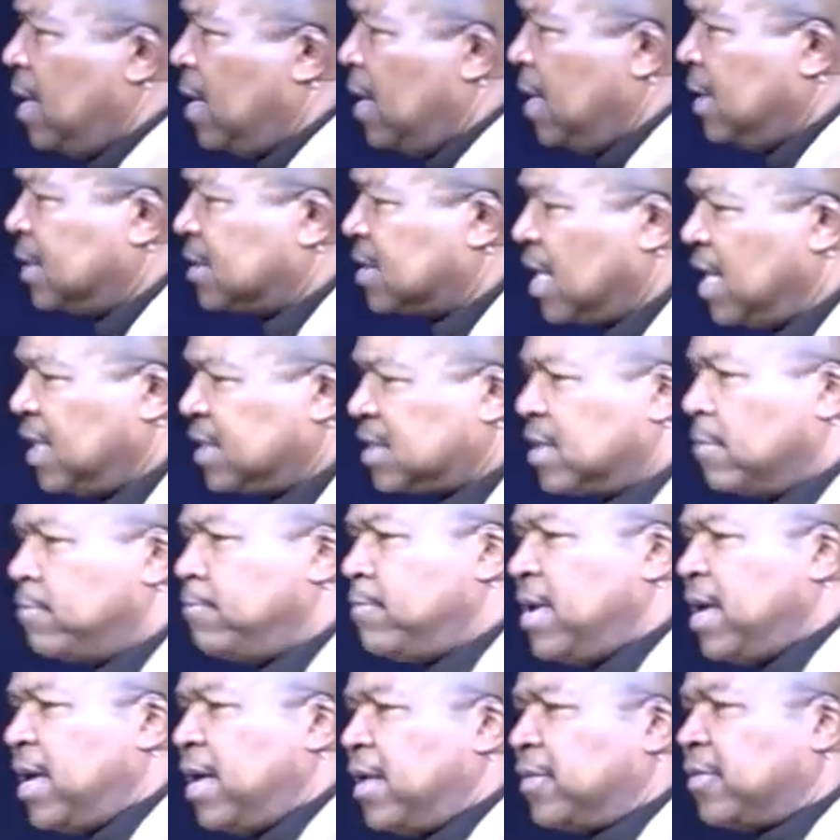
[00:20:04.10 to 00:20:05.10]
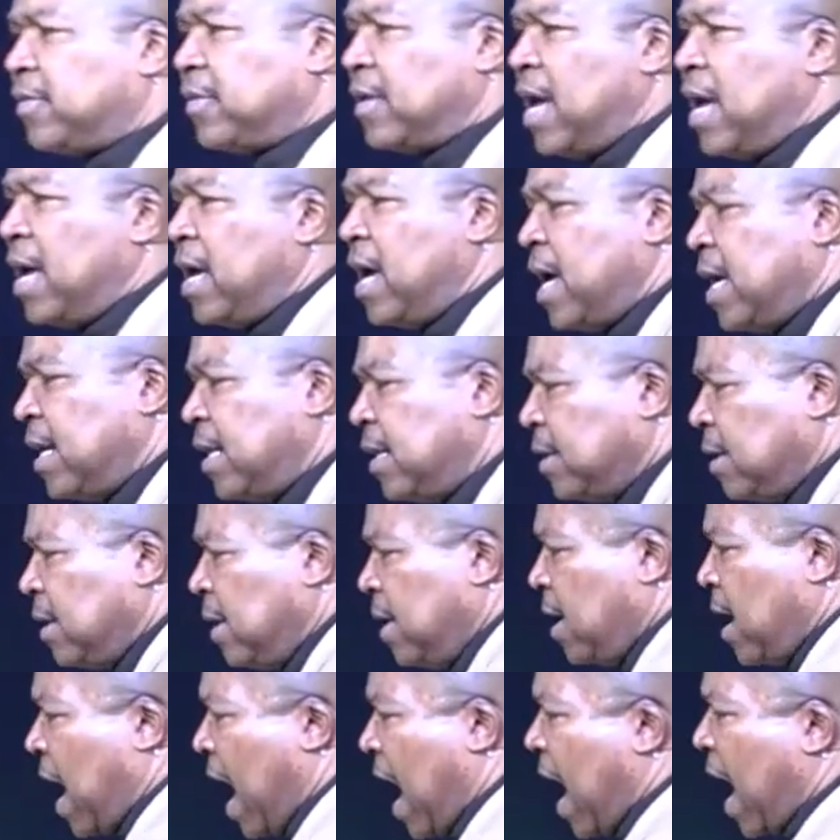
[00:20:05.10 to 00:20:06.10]
It's a myth. And
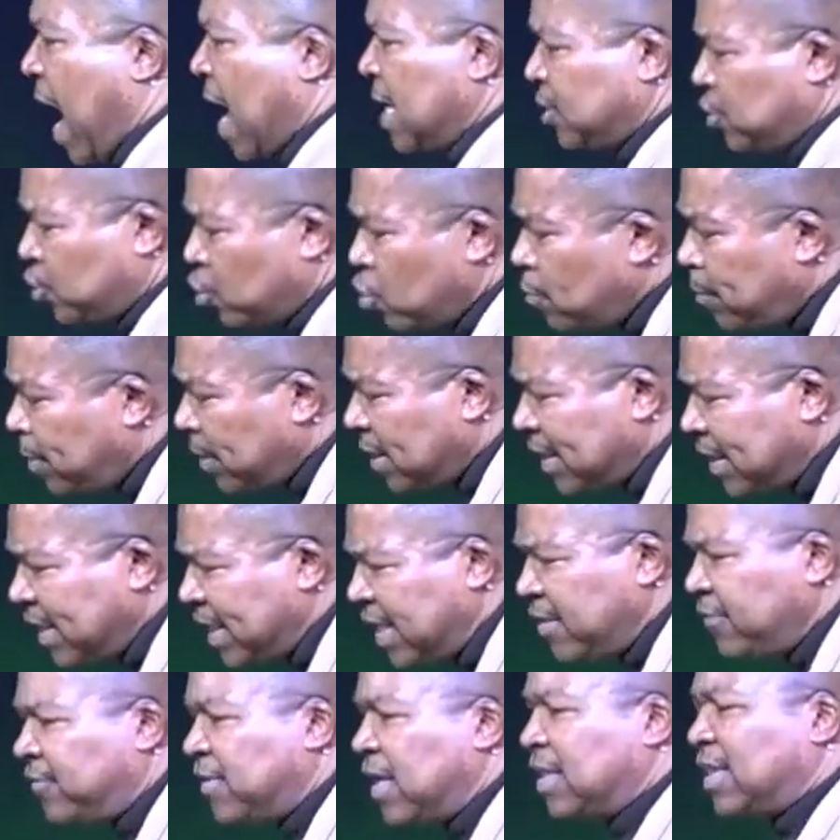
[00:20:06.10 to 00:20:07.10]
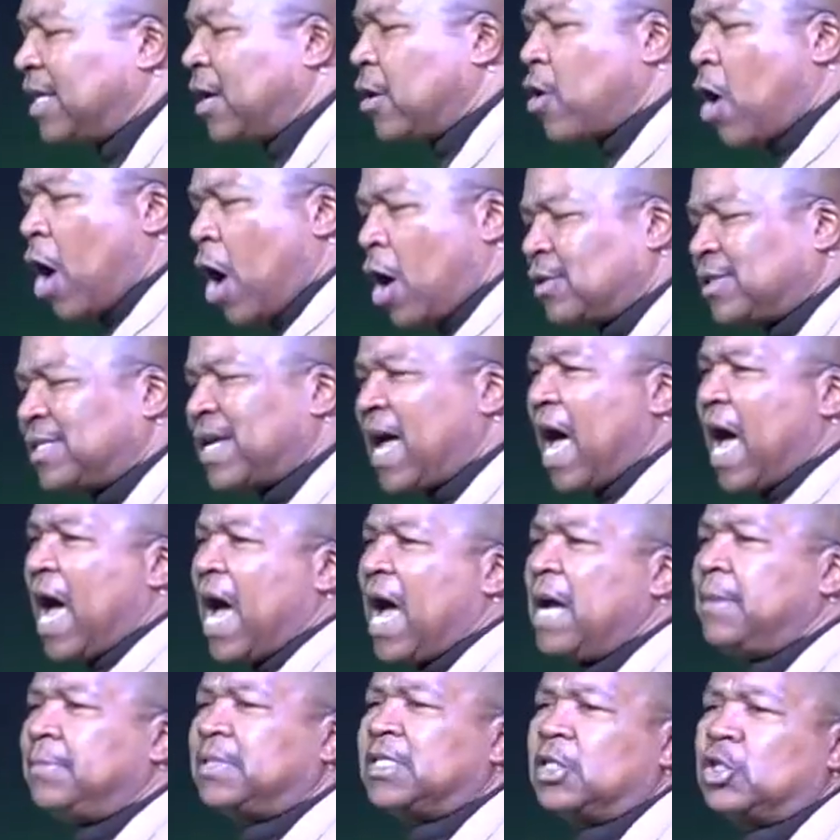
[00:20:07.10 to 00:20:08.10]
I do believe that there are
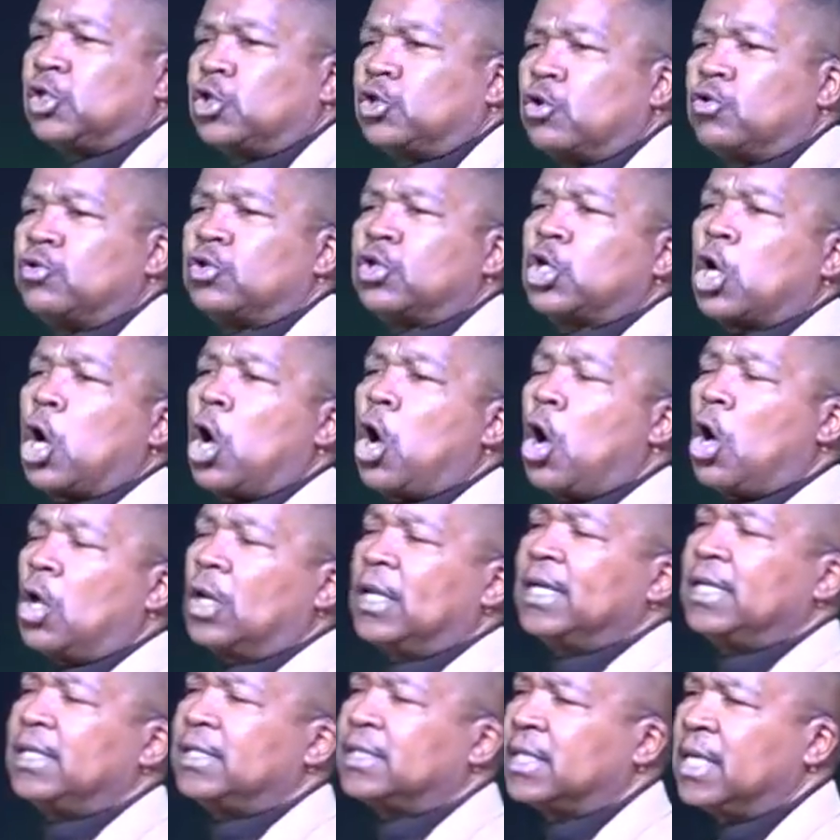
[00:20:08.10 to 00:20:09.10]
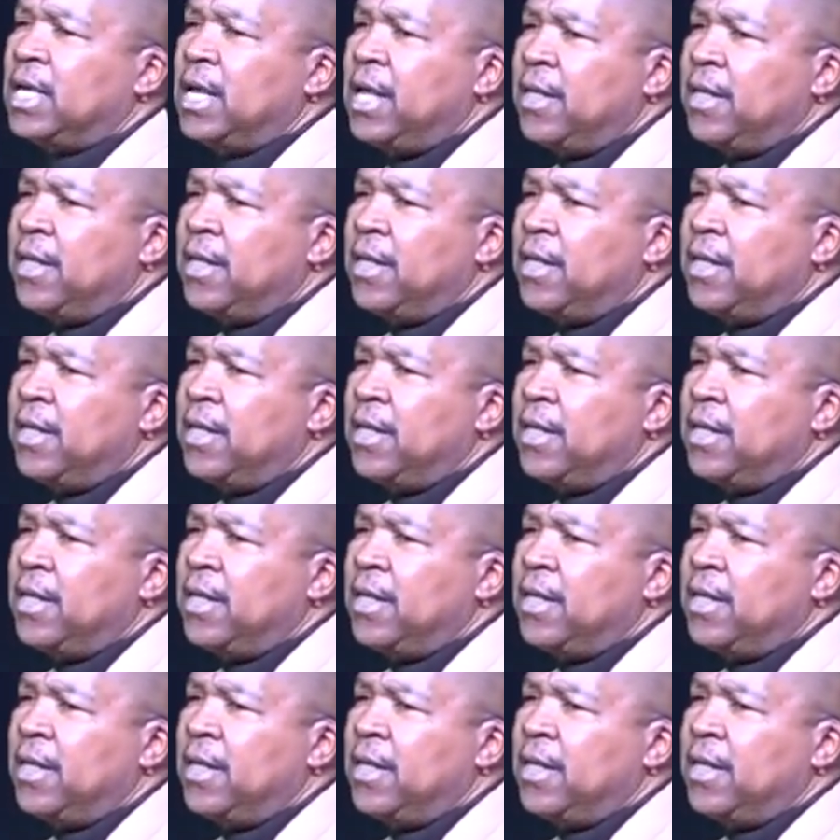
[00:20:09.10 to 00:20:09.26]
times in certain callings